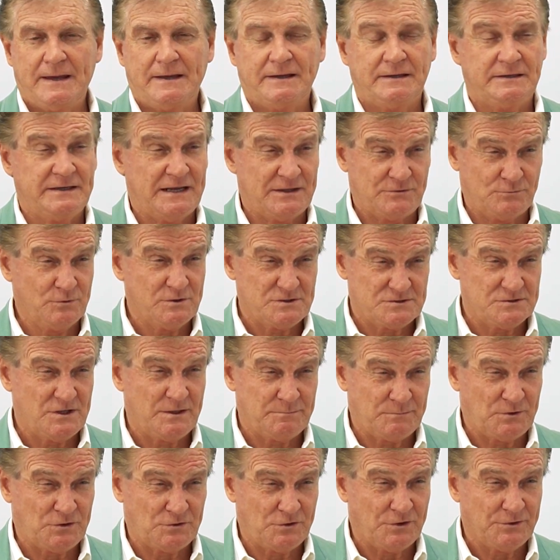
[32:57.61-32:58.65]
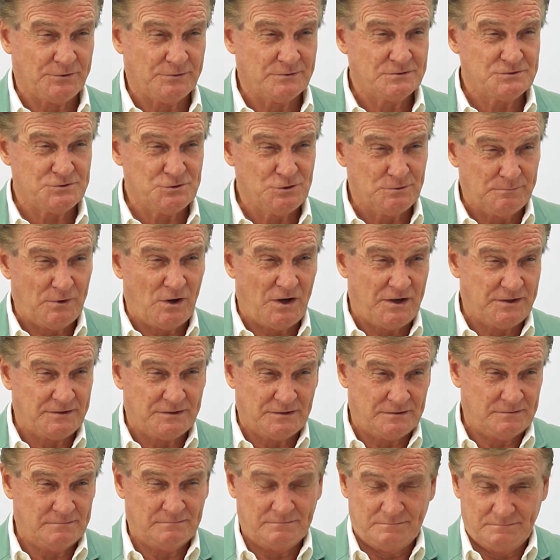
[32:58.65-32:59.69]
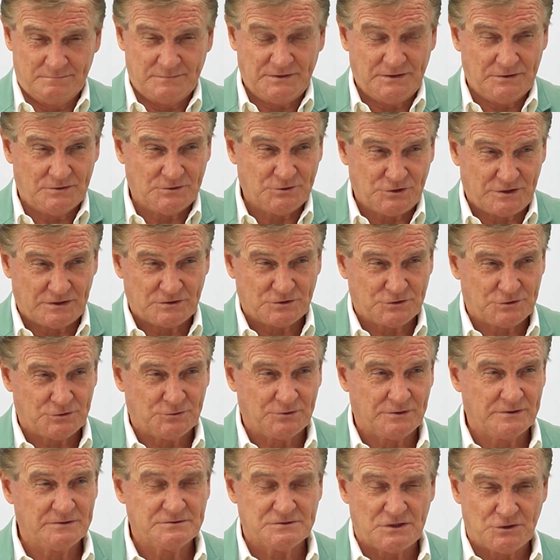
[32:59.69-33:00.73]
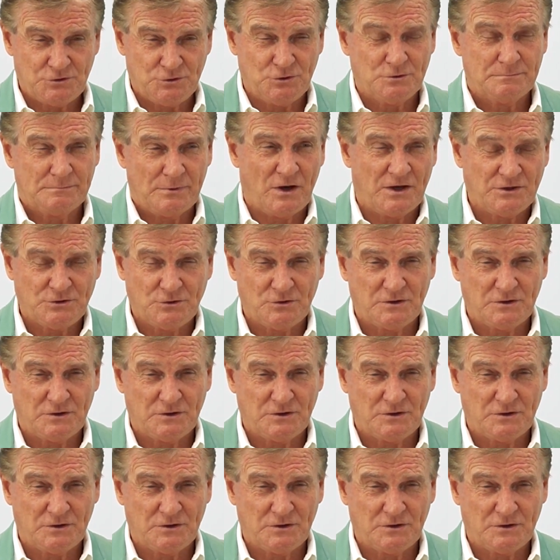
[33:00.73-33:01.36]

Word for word: In other words, like McDonald's, you buy the meal and you get the toy. So you buy,